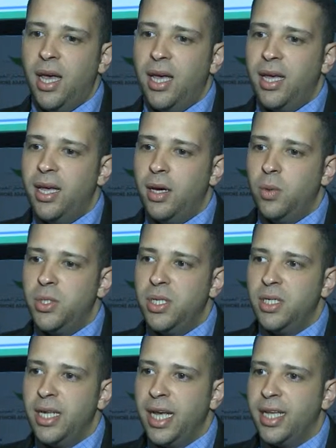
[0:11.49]
uh,
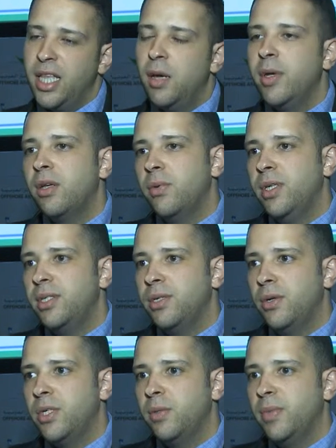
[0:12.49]
which is an academic
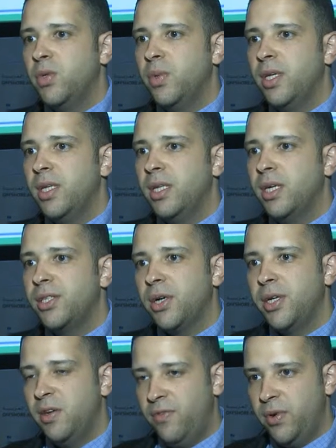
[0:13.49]
research between
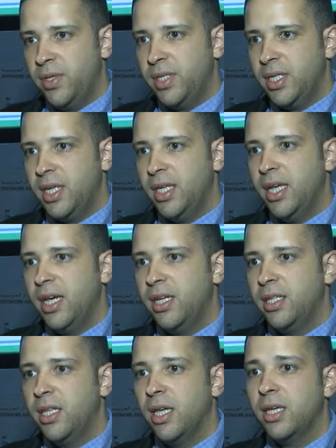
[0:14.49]
Qatar University
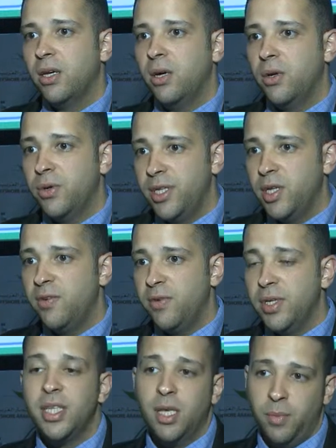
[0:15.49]
and uh, Concordia
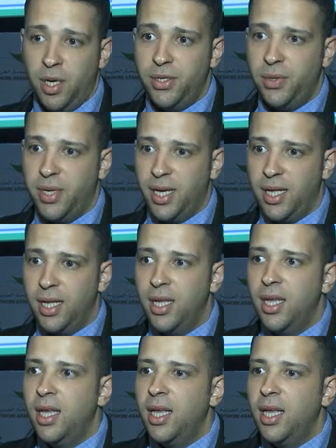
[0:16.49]
University in Montreal.